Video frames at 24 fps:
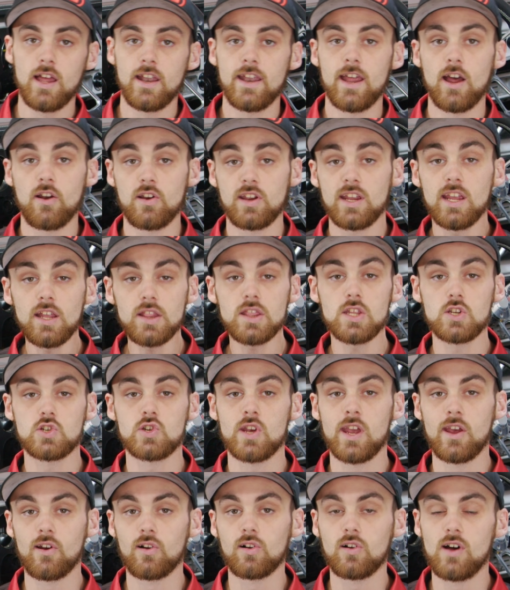Now, to get the
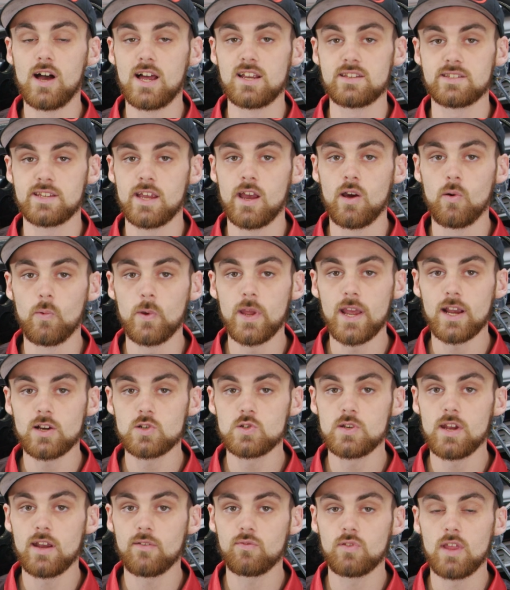channel glass out, we
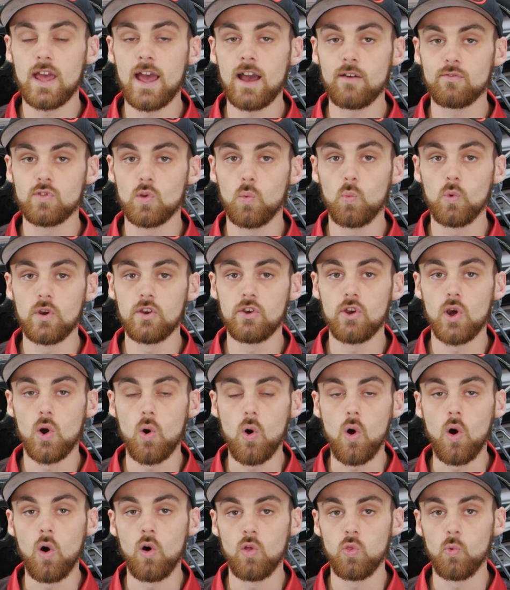actually have to have the window
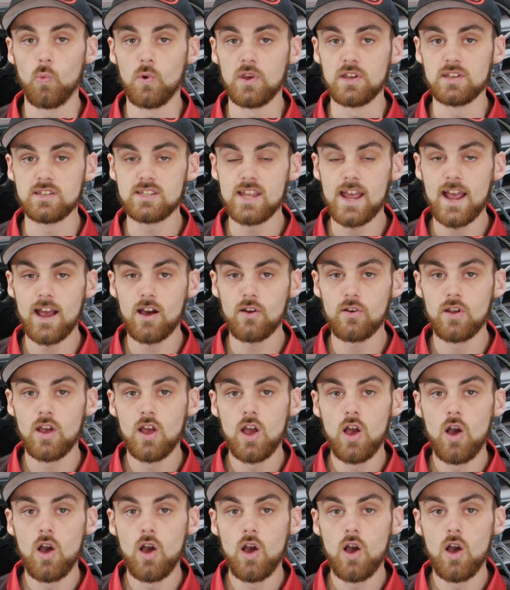all the way down,